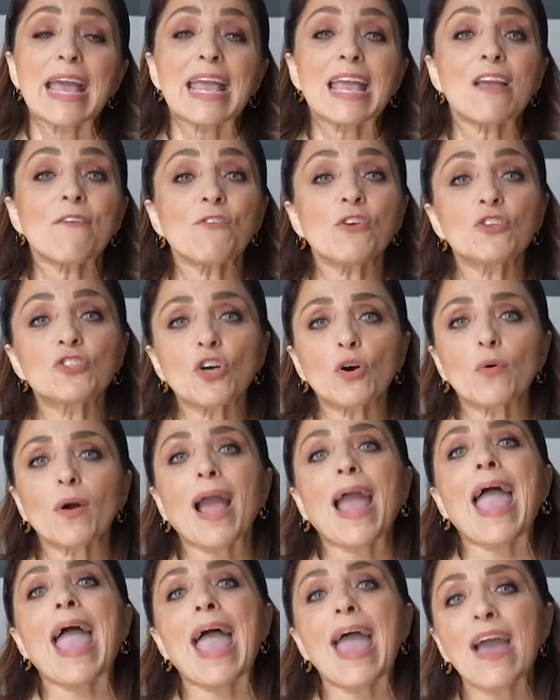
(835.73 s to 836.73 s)
If you don't
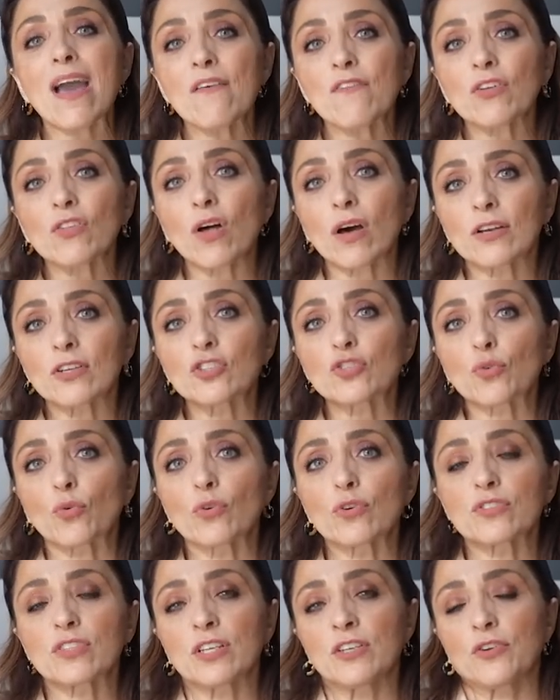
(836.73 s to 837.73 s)
have a lot of
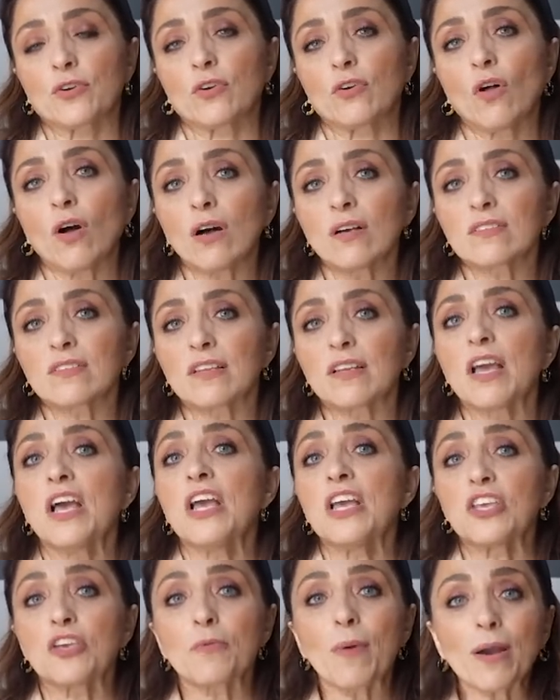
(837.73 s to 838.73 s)
drawers in your closet,
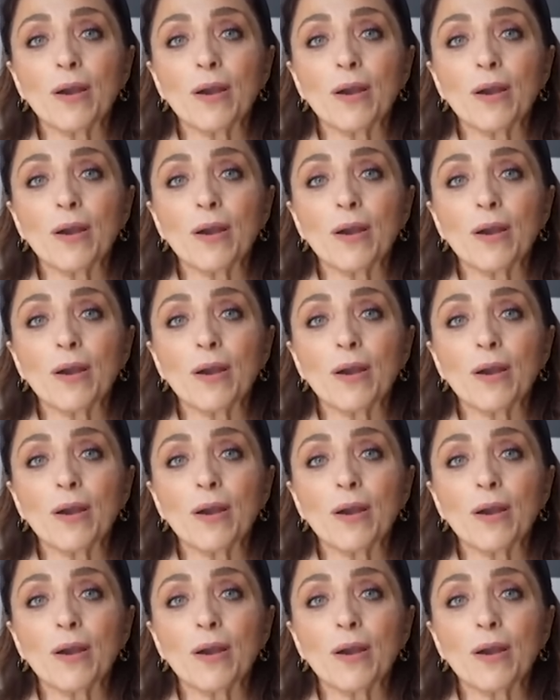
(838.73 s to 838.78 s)
you